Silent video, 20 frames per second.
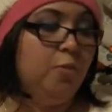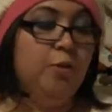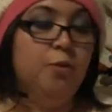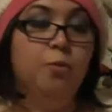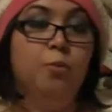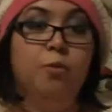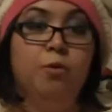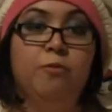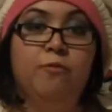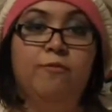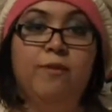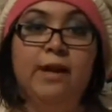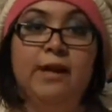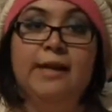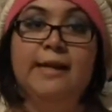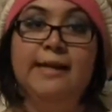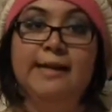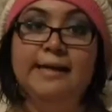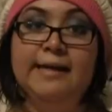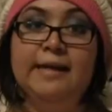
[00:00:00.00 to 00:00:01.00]
but we're
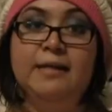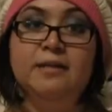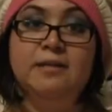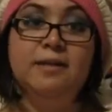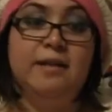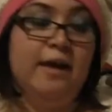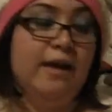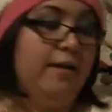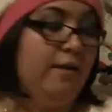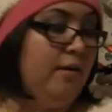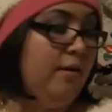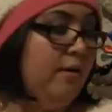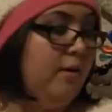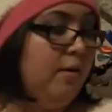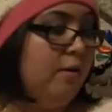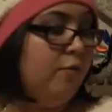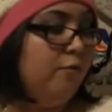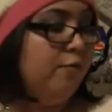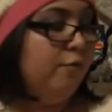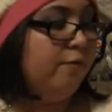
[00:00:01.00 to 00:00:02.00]
finally going to get to that
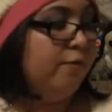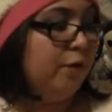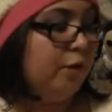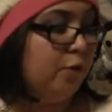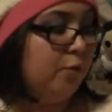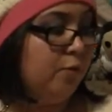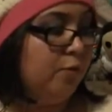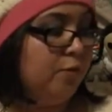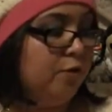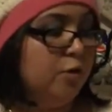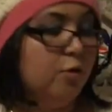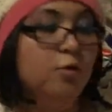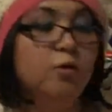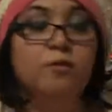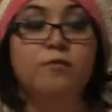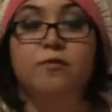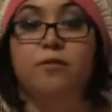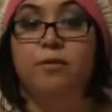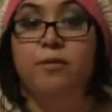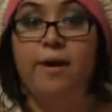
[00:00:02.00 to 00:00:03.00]
review. So
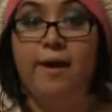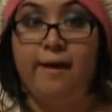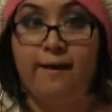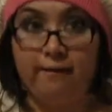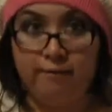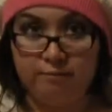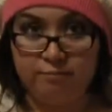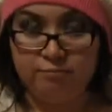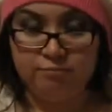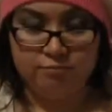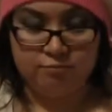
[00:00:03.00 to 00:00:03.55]
look for that,